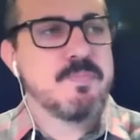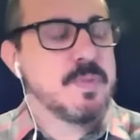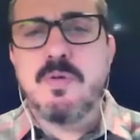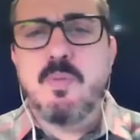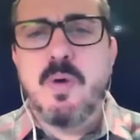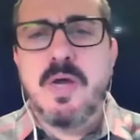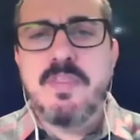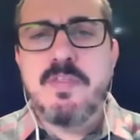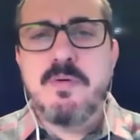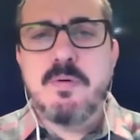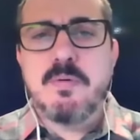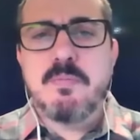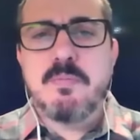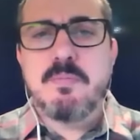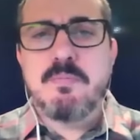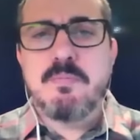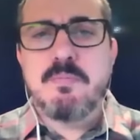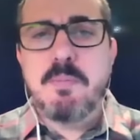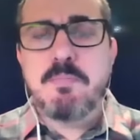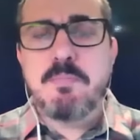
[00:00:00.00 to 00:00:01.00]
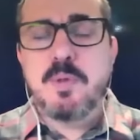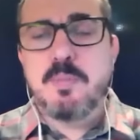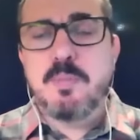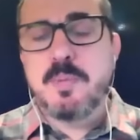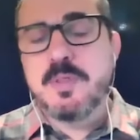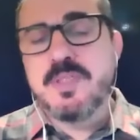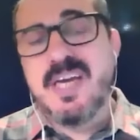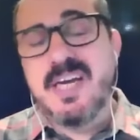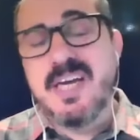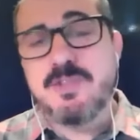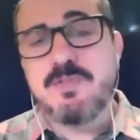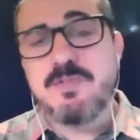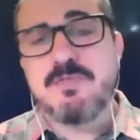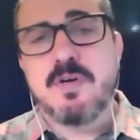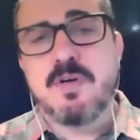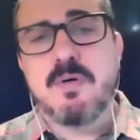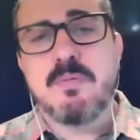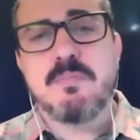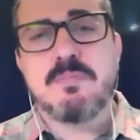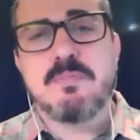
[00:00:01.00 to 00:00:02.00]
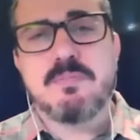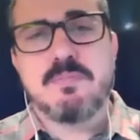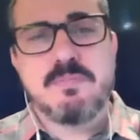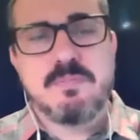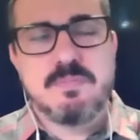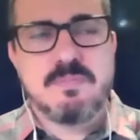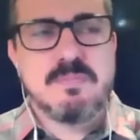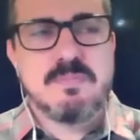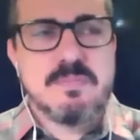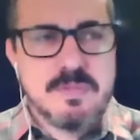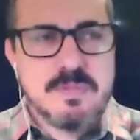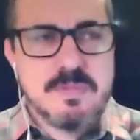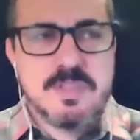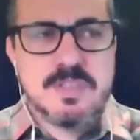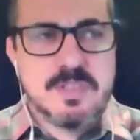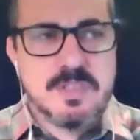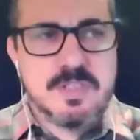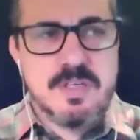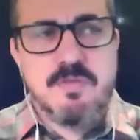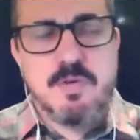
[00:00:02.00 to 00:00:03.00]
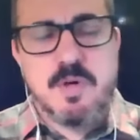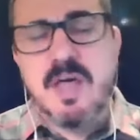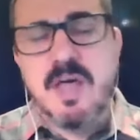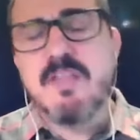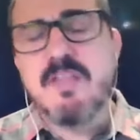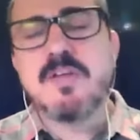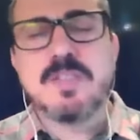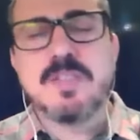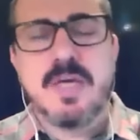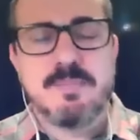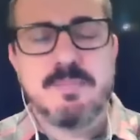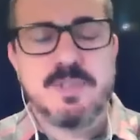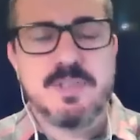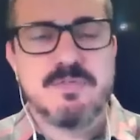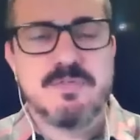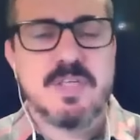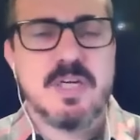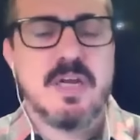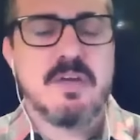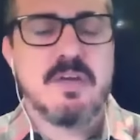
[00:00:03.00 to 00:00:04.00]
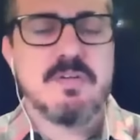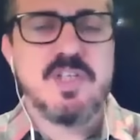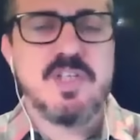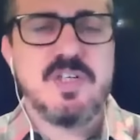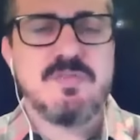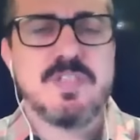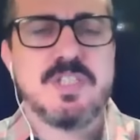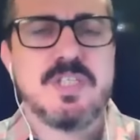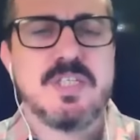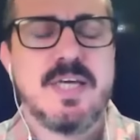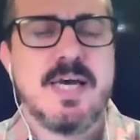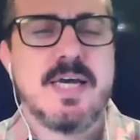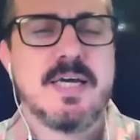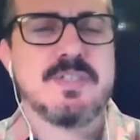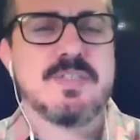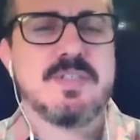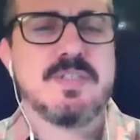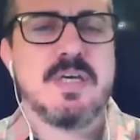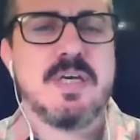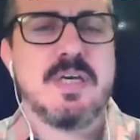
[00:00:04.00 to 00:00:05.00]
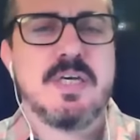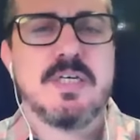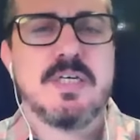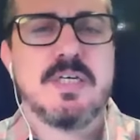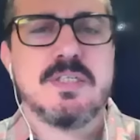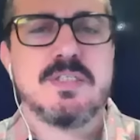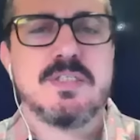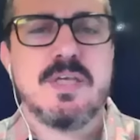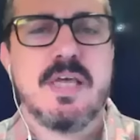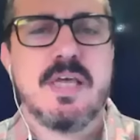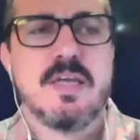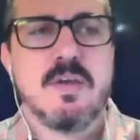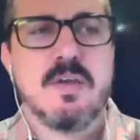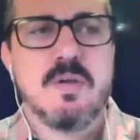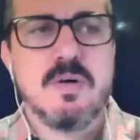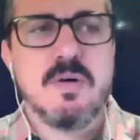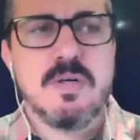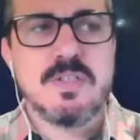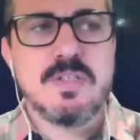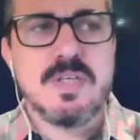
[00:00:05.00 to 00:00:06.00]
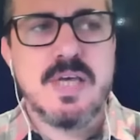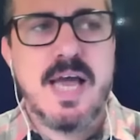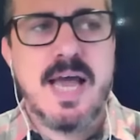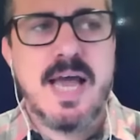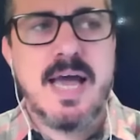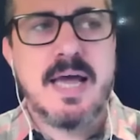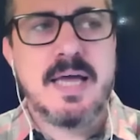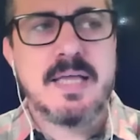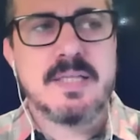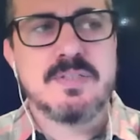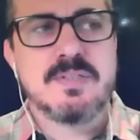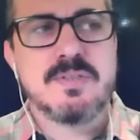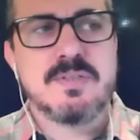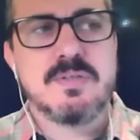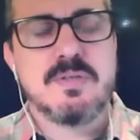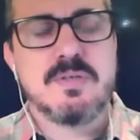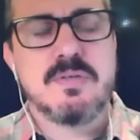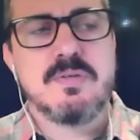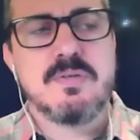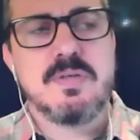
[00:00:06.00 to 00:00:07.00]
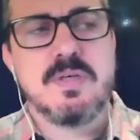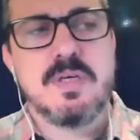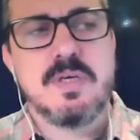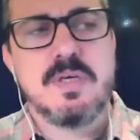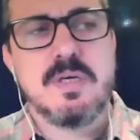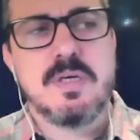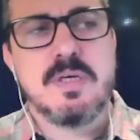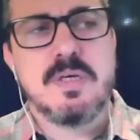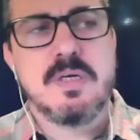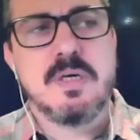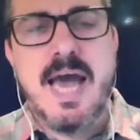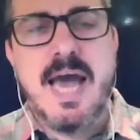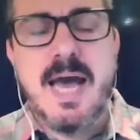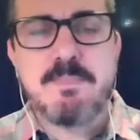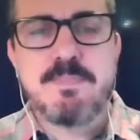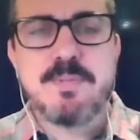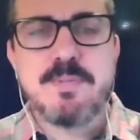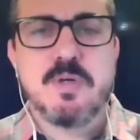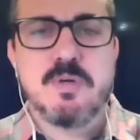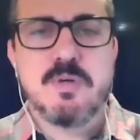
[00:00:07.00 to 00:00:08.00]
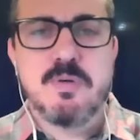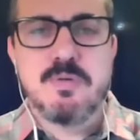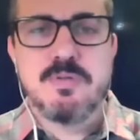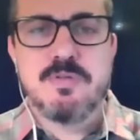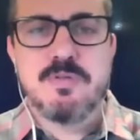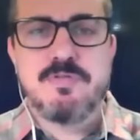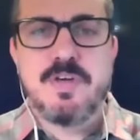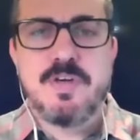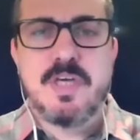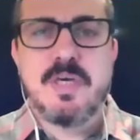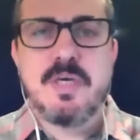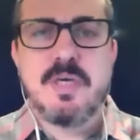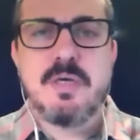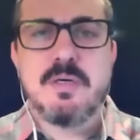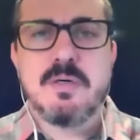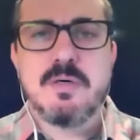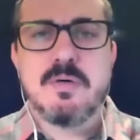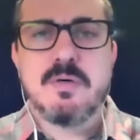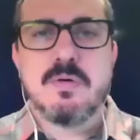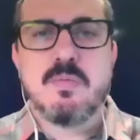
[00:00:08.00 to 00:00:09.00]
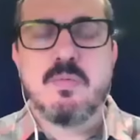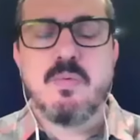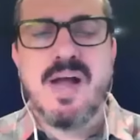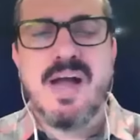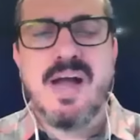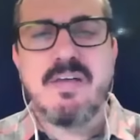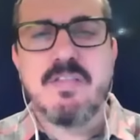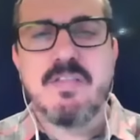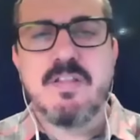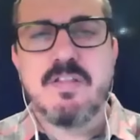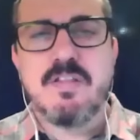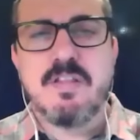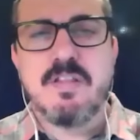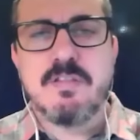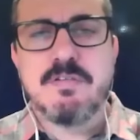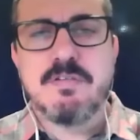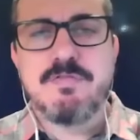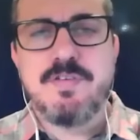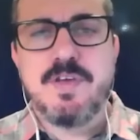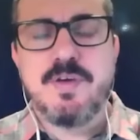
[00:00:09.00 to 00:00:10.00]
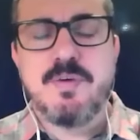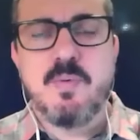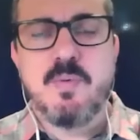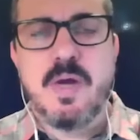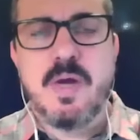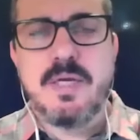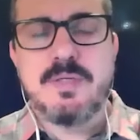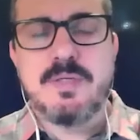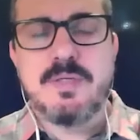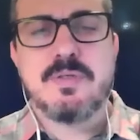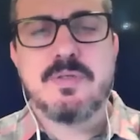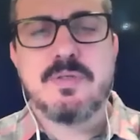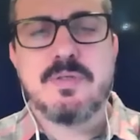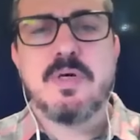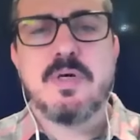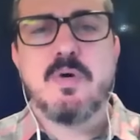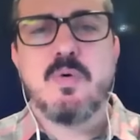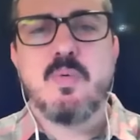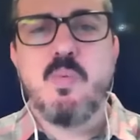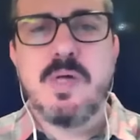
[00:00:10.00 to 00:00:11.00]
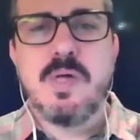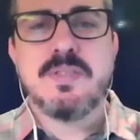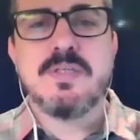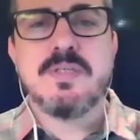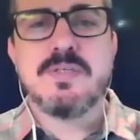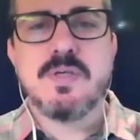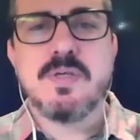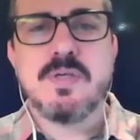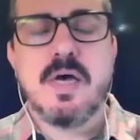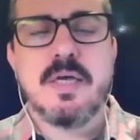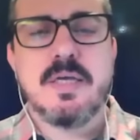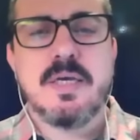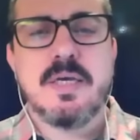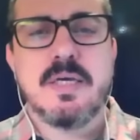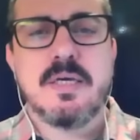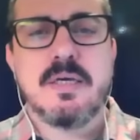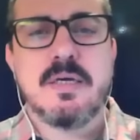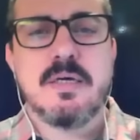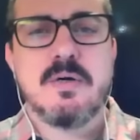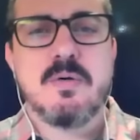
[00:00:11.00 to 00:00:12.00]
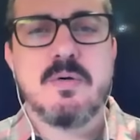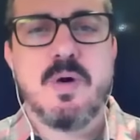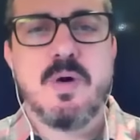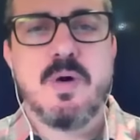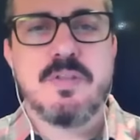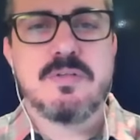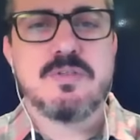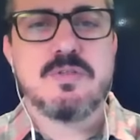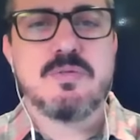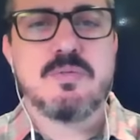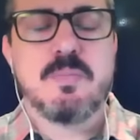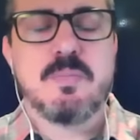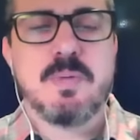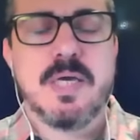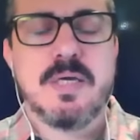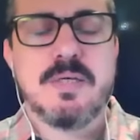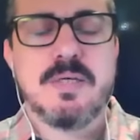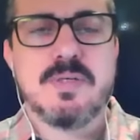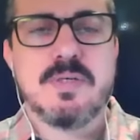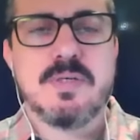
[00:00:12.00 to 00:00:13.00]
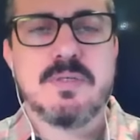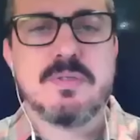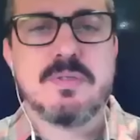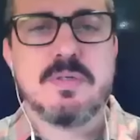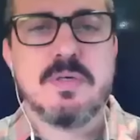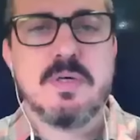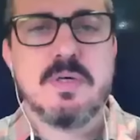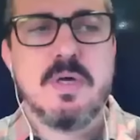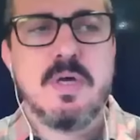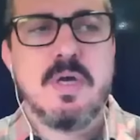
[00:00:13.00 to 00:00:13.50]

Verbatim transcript: The way the mempool protects from several other types of denial of service attacks is it looks at the absolute fee rather than the fee rate when deciding whether to replace it.